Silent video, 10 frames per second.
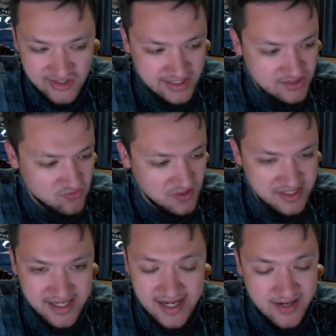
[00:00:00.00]
just
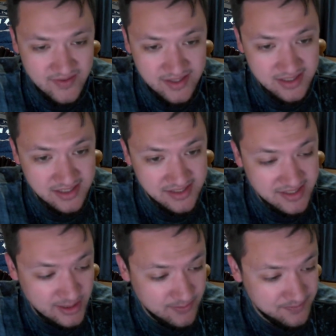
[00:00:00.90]
what they have on their
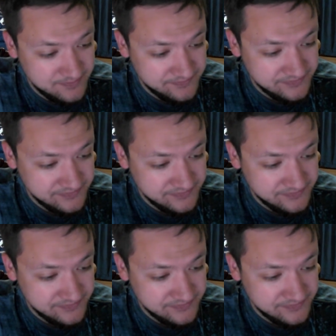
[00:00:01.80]
team,